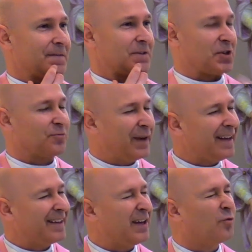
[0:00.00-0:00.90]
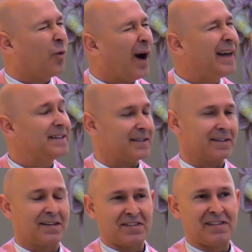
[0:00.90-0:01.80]
to really want
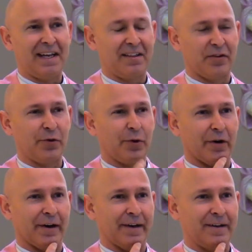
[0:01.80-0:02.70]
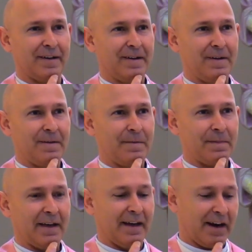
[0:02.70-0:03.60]
to see the Lord
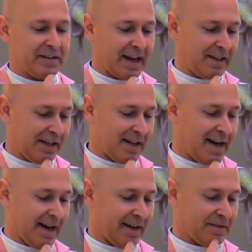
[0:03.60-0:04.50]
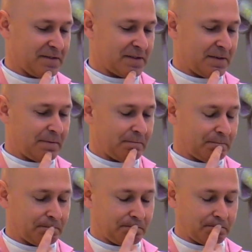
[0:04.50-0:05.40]
in our daily lives.
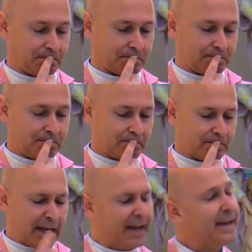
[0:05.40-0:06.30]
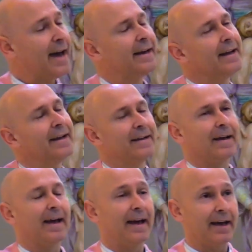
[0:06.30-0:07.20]
And yet,
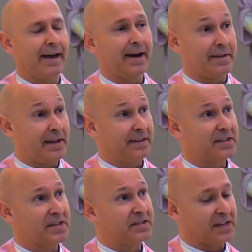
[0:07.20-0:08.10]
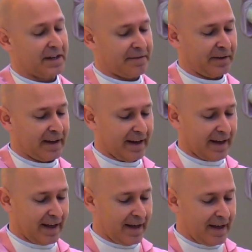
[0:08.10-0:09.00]
and I think this is significant,
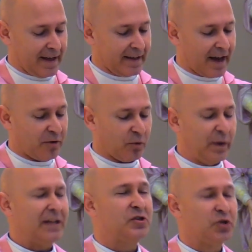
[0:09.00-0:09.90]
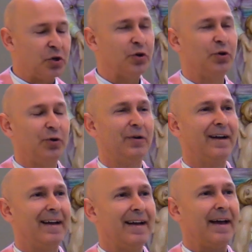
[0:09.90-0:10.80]
yet we do
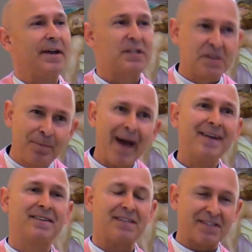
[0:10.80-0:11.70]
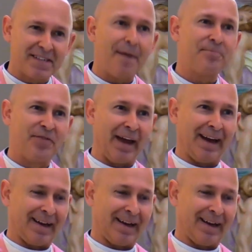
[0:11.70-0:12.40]
expect something.